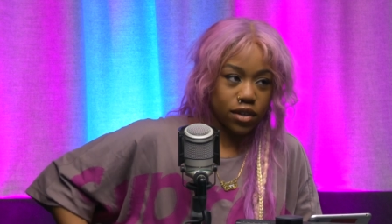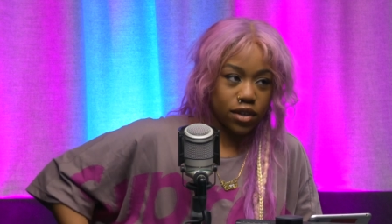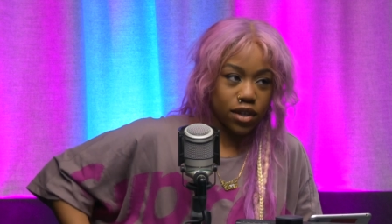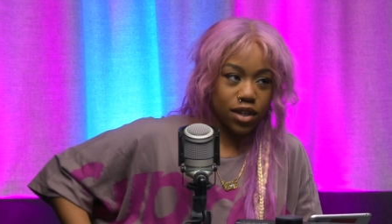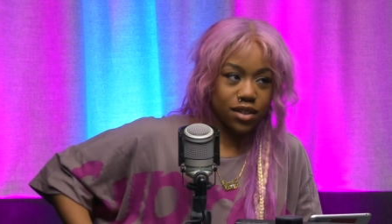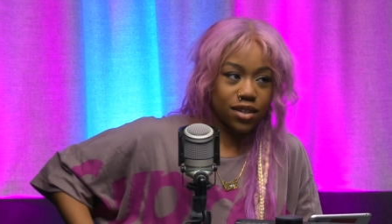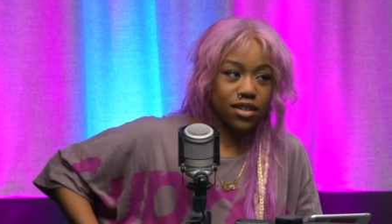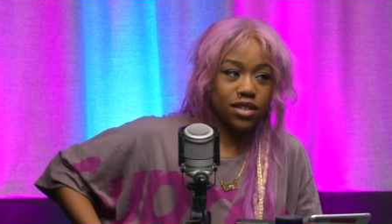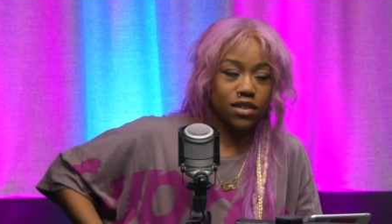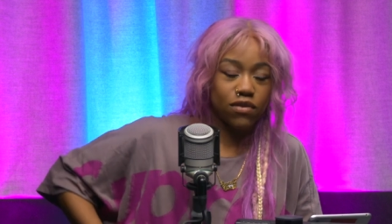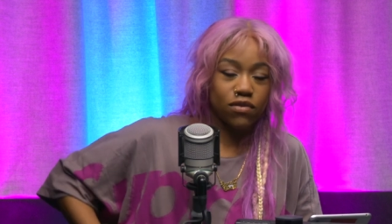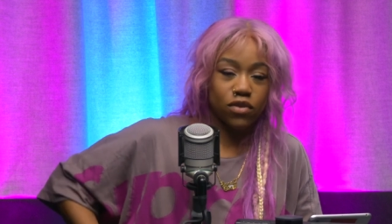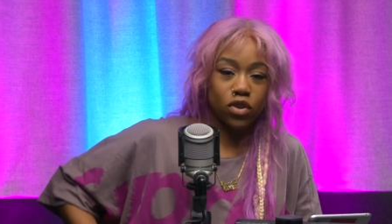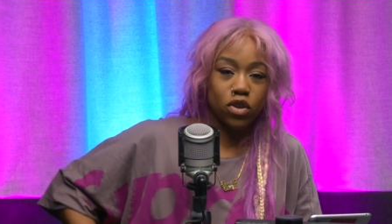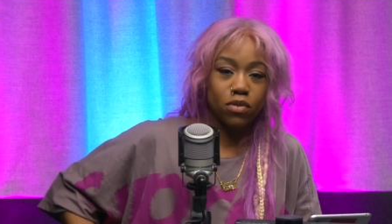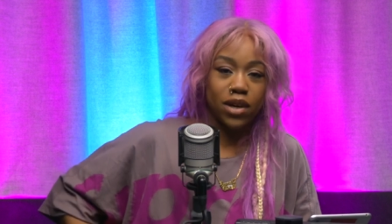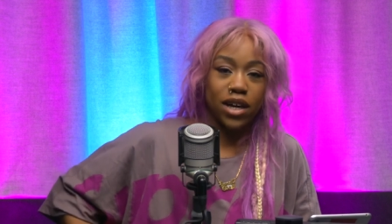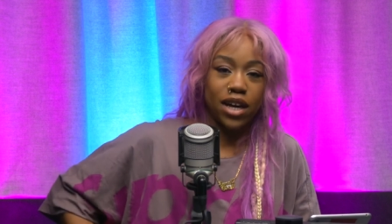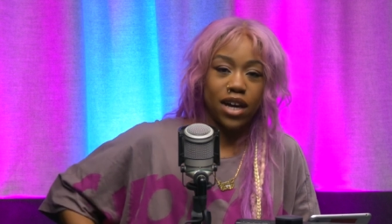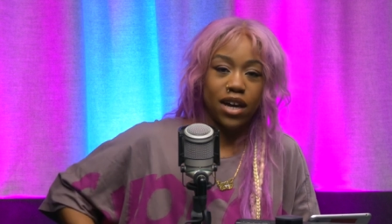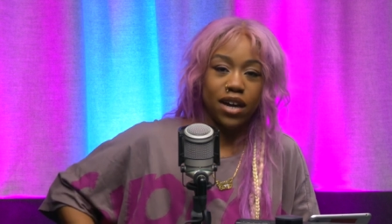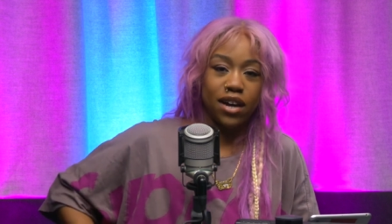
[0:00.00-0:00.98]
I tend to roll
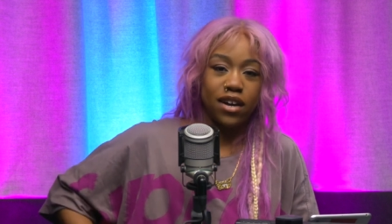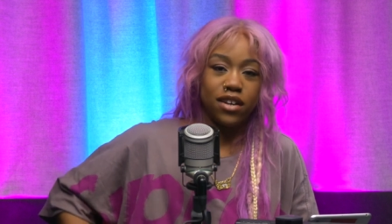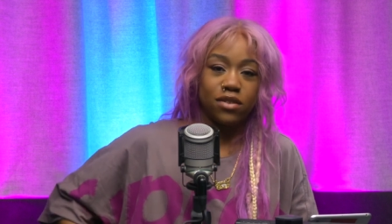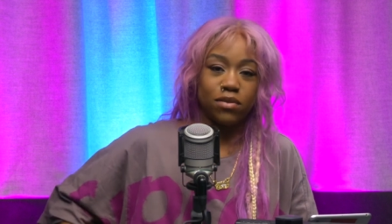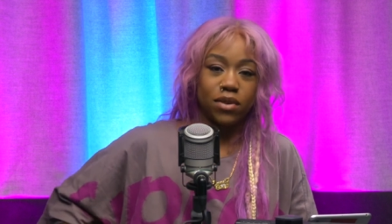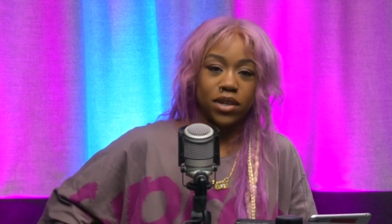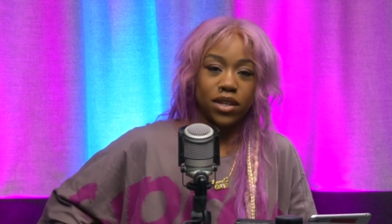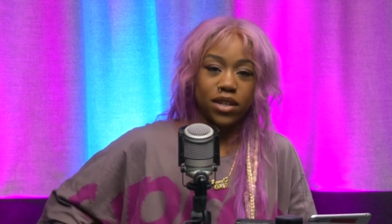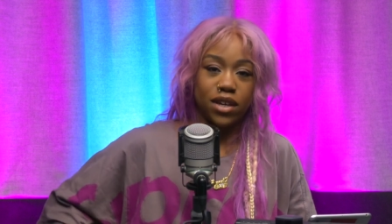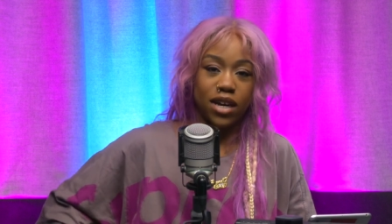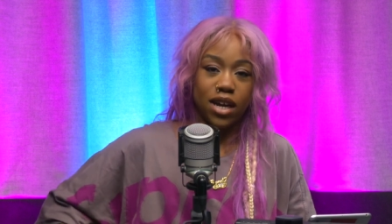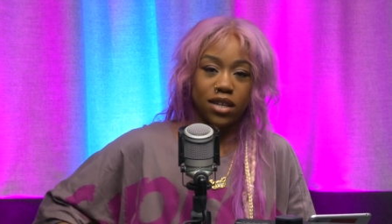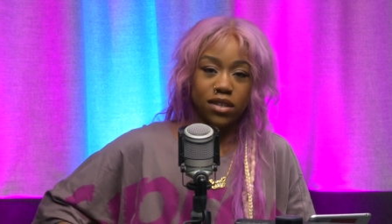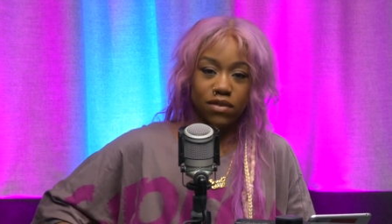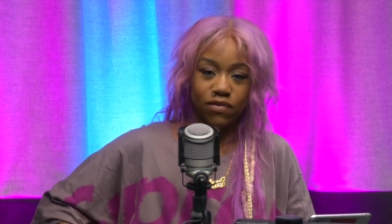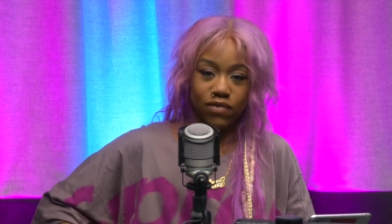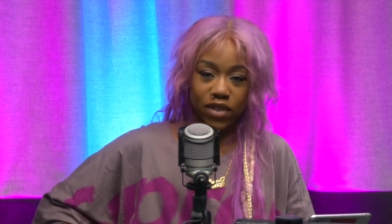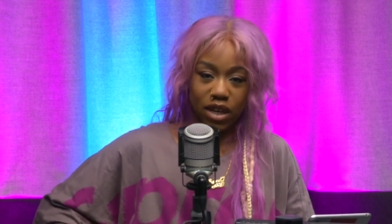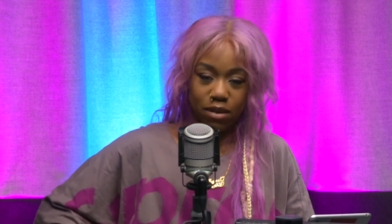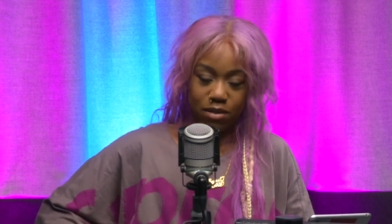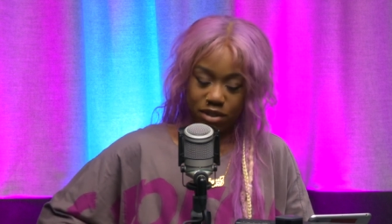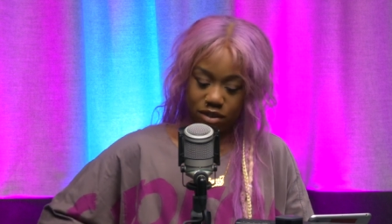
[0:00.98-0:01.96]
my eyes when guys
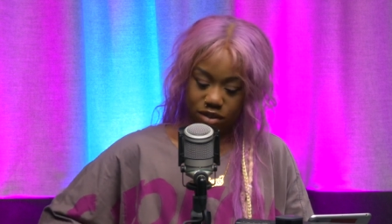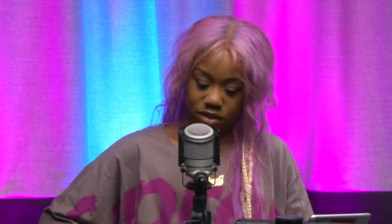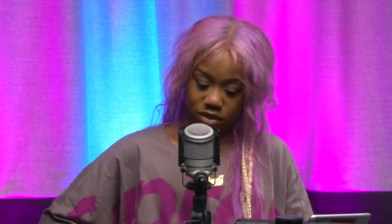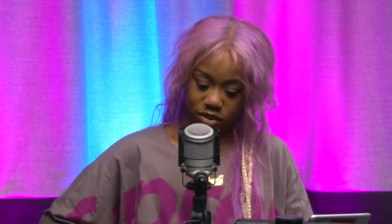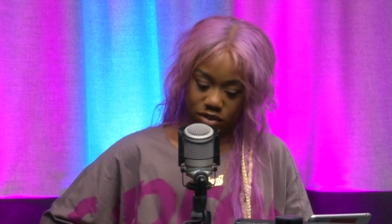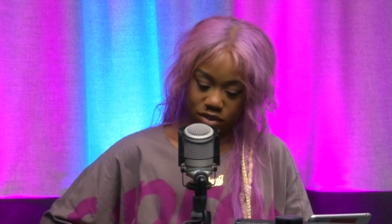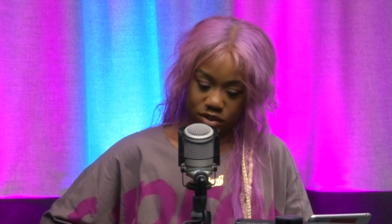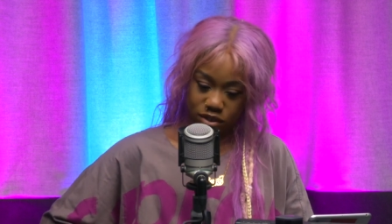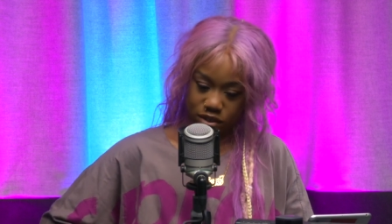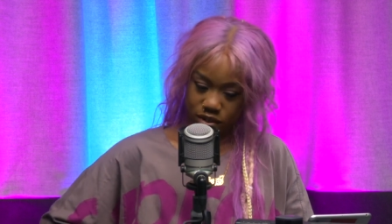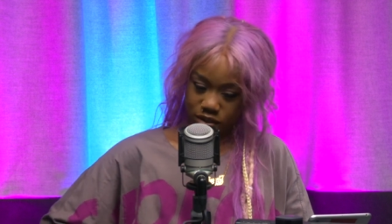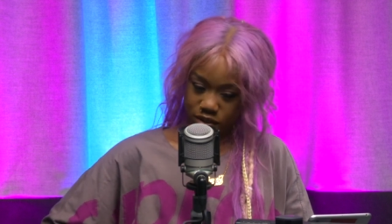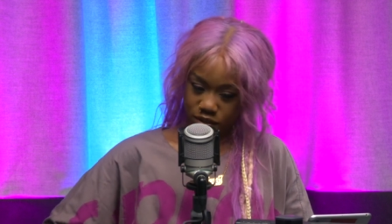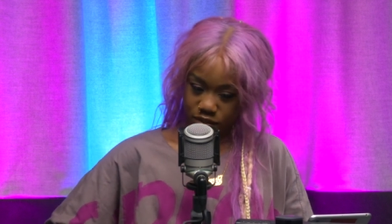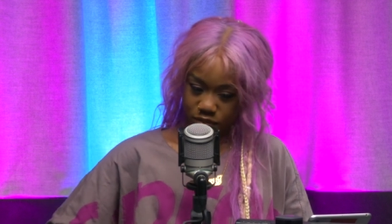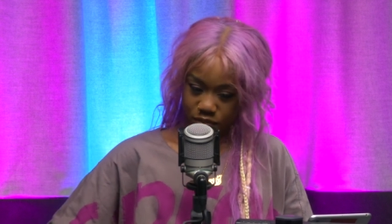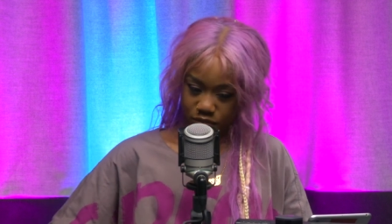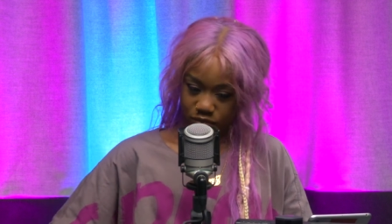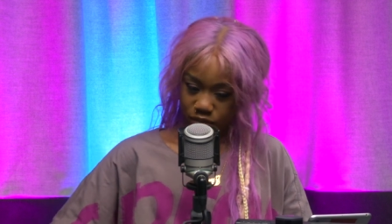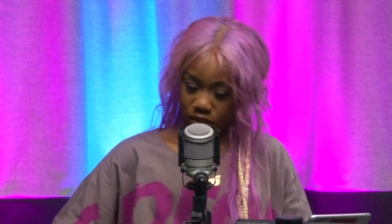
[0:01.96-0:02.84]
invite me to the studio.